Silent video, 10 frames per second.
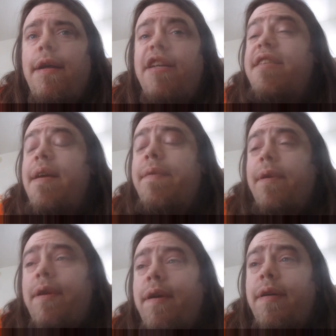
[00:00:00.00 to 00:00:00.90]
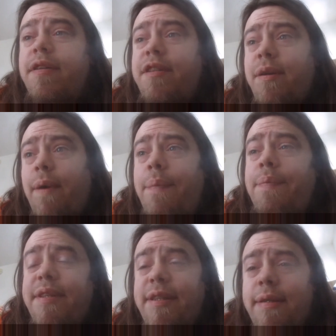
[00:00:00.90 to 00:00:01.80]
several
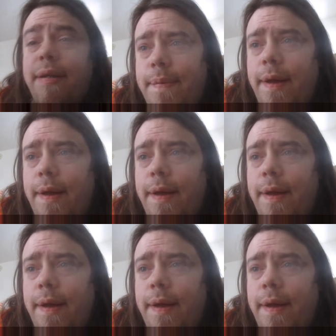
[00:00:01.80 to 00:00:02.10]
scripts.